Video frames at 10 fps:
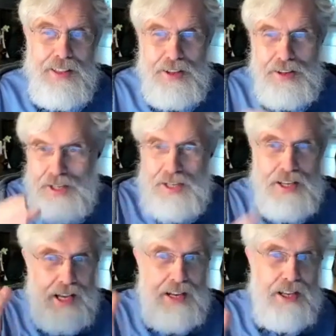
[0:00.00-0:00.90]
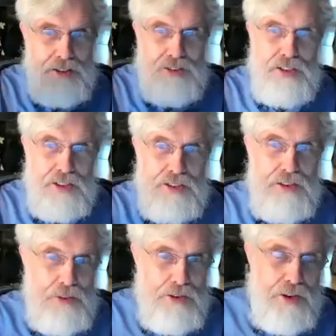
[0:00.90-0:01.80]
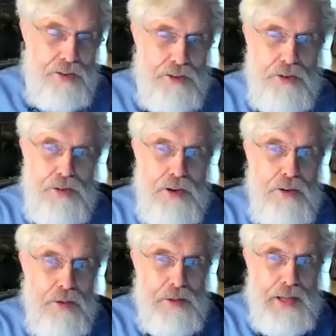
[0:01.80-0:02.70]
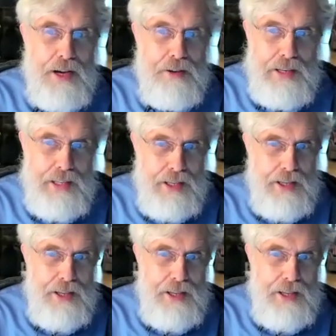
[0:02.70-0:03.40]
that you get kind of consistent results over and over without any